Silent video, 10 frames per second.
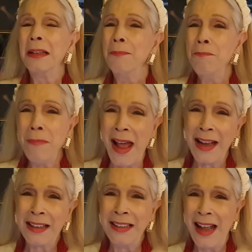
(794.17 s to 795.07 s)

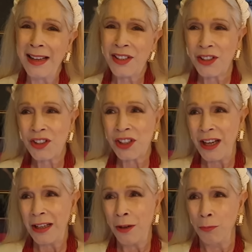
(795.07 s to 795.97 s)
Meghan has to
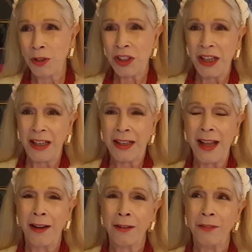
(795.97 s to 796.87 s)
stay home to take
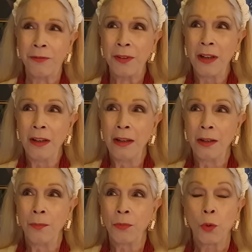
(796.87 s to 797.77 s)
care of
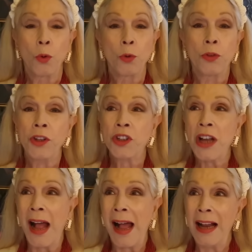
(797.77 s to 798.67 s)
the
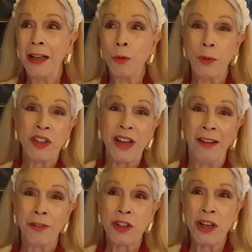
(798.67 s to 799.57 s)
child,
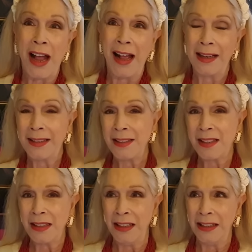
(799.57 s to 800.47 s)
whichever child
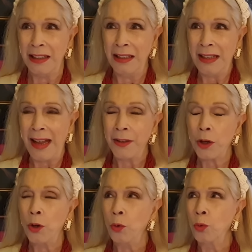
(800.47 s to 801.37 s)
is ill. And
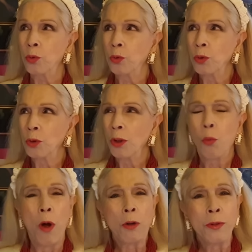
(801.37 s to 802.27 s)
oh,
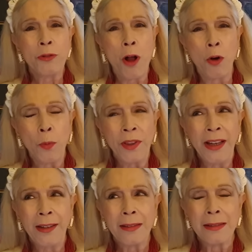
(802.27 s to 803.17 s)
what was wrong with
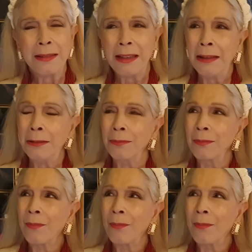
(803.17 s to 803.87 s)
it? Oh,